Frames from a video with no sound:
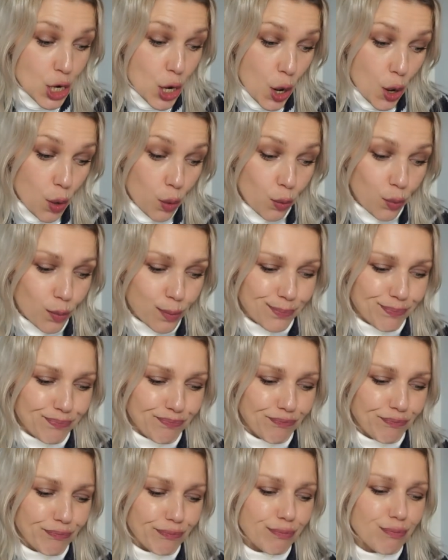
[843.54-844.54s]
No.
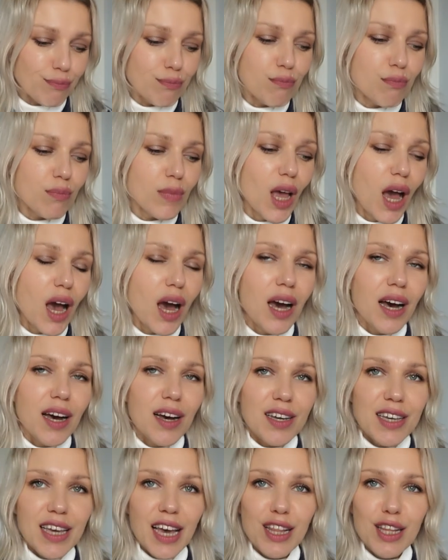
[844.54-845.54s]

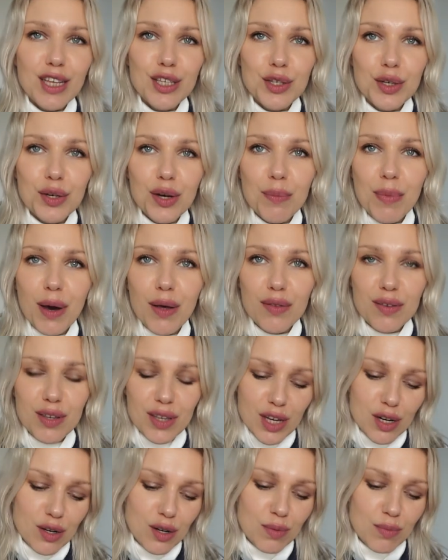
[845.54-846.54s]
Okay, let's talk about
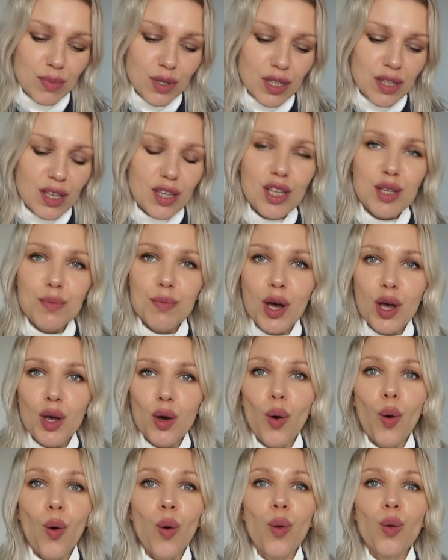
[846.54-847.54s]
serums. This is my
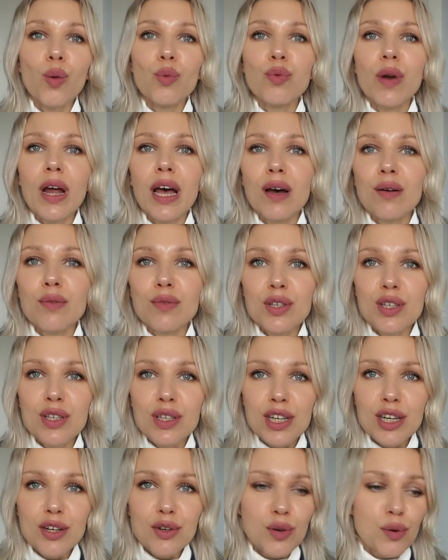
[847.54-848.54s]
all-round
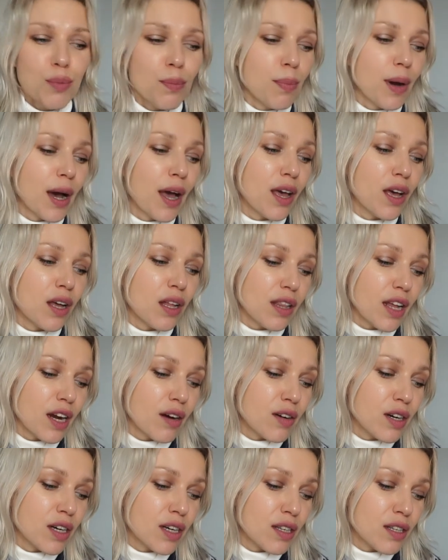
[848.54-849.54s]
serum by
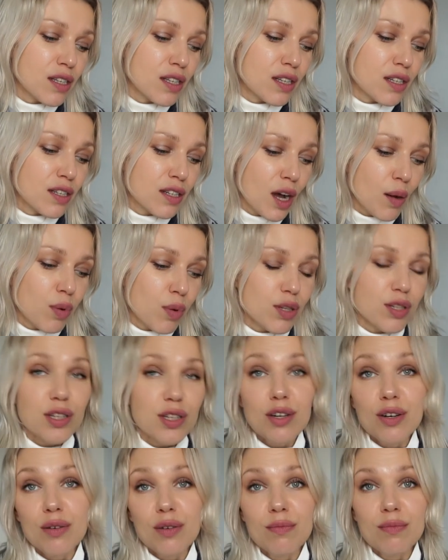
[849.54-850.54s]
Clarins Double
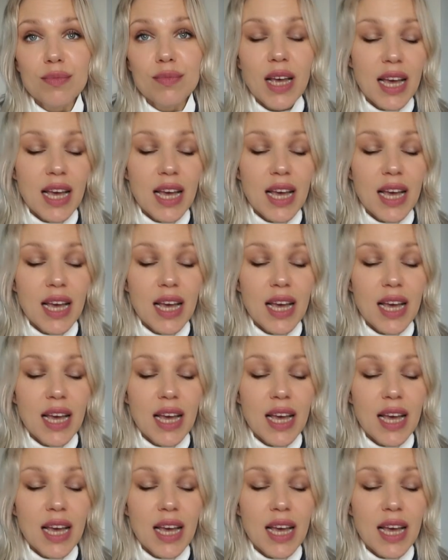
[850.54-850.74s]
Serum.